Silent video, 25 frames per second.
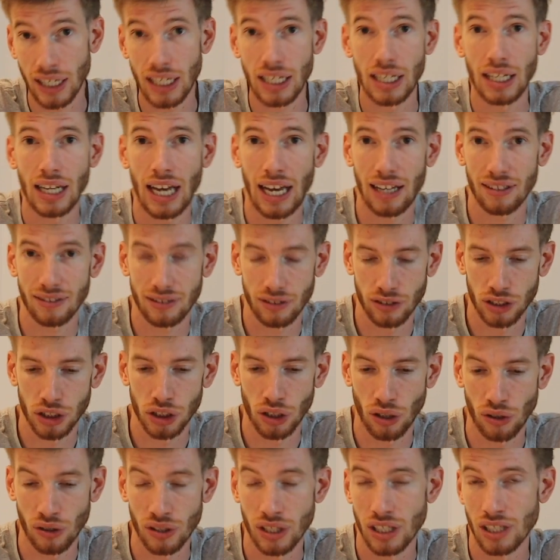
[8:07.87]
It has to
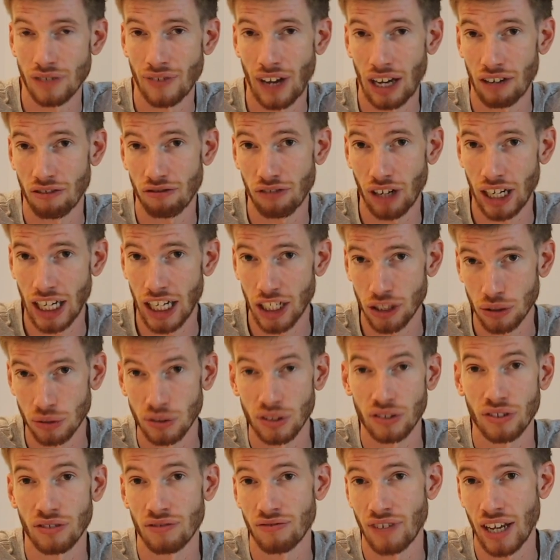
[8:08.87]
show that you've had financial
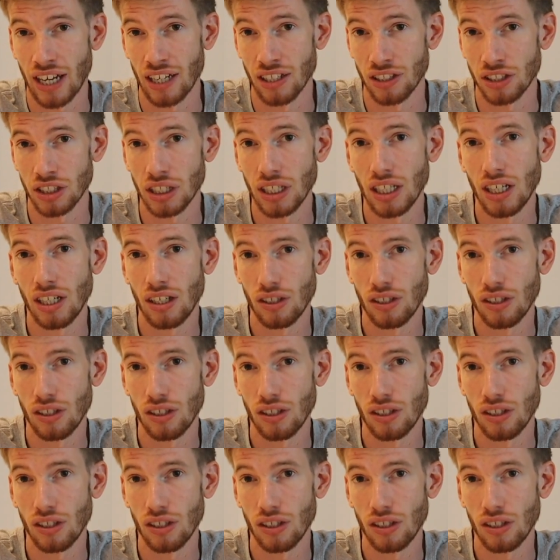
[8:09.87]
disadvantage